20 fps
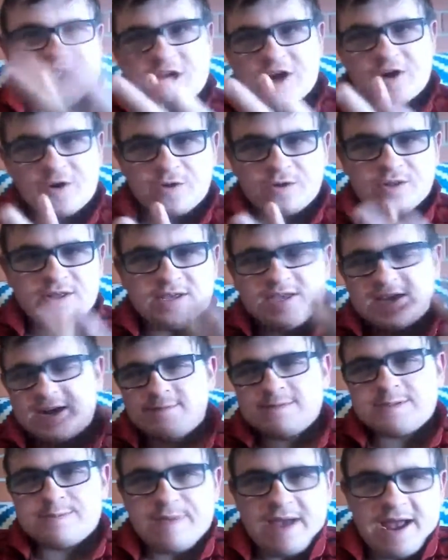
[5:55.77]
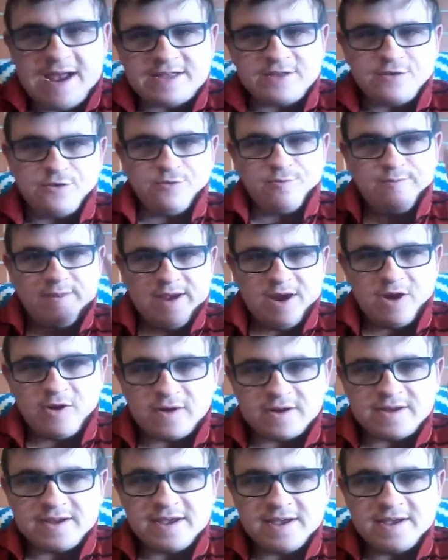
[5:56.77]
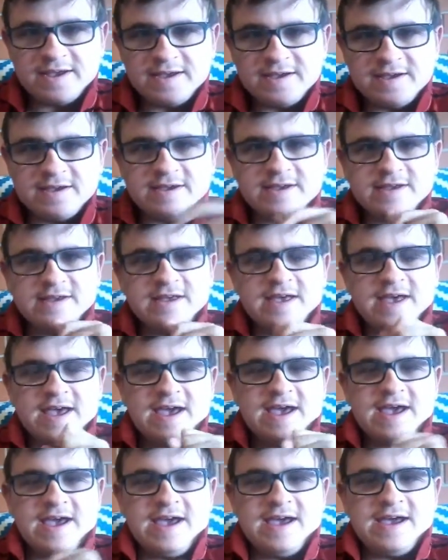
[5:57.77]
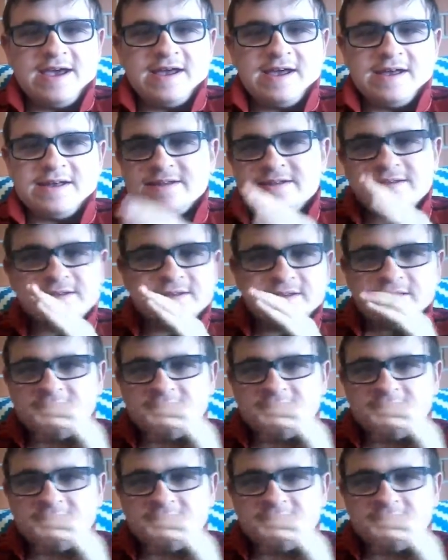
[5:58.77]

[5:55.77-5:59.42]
Gerald, he comes back to America, and,